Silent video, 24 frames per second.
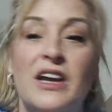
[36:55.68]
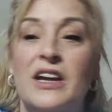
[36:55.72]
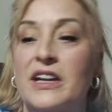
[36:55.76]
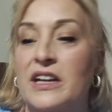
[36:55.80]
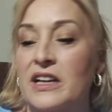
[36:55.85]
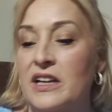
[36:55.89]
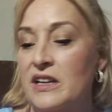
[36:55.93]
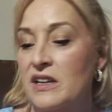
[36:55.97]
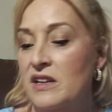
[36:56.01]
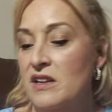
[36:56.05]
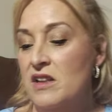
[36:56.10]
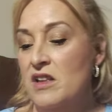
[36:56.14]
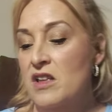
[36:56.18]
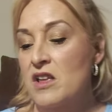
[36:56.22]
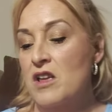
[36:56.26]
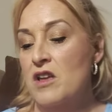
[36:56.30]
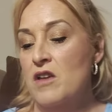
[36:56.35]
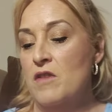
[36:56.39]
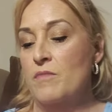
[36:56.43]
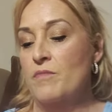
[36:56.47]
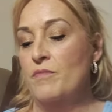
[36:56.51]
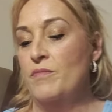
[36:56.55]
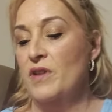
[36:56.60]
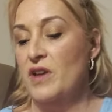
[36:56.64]
I.
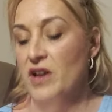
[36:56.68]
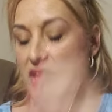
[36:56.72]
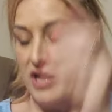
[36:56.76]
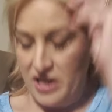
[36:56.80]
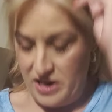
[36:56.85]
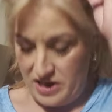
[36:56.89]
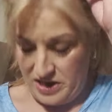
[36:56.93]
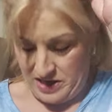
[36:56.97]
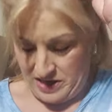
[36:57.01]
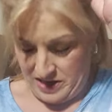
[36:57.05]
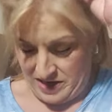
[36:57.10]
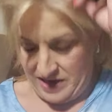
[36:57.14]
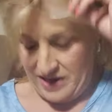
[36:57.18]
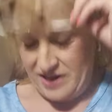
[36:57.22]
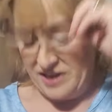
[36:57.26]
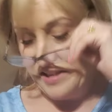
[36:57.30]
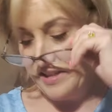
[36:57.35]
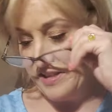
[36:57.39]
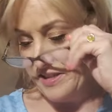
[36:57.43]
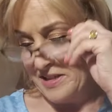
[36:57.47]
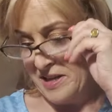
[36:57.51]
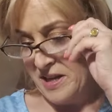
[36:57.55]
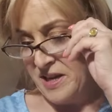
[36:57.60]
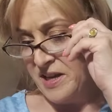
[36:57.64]
But
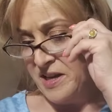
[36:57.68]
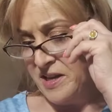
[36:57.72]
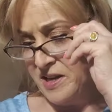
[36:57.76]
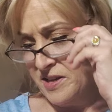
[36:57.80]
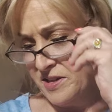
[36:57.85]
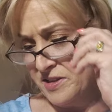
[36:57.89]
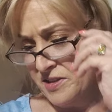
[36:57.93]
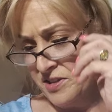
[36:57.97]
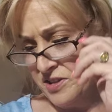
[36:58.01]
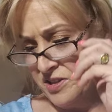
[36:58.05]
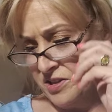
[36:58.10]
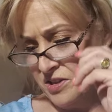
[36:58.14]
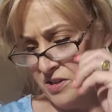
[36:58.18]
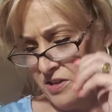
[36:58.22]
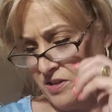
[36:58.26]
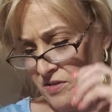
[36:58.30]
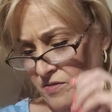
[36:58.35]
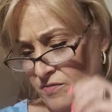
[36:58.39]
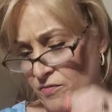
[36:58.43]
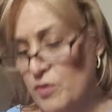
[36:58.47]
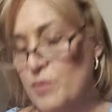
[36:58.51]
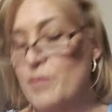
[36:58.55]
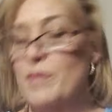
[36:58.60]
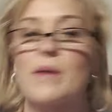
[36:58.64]
it says,
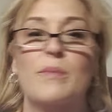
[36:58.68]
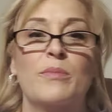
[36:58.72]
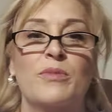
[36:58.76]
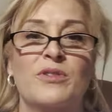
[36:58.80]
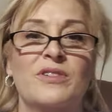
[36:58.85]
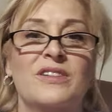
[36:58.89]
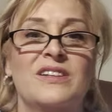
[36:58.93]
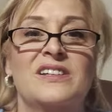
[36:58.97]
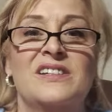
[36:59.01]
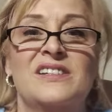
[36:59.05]
remember